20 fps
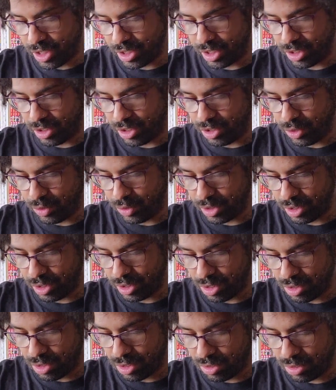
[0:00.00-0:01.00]
you know you
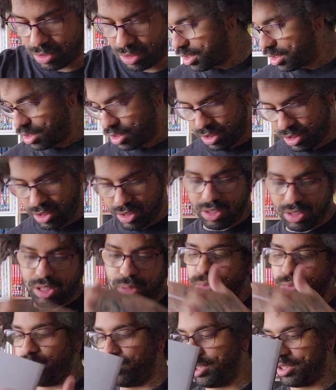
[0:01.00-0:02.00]
know. Alright, now
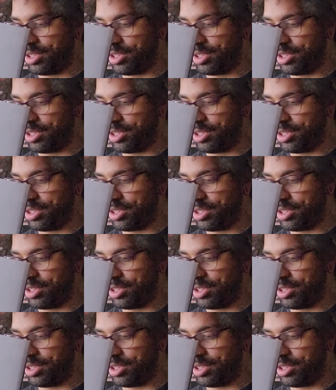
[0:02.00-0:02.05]
I'm going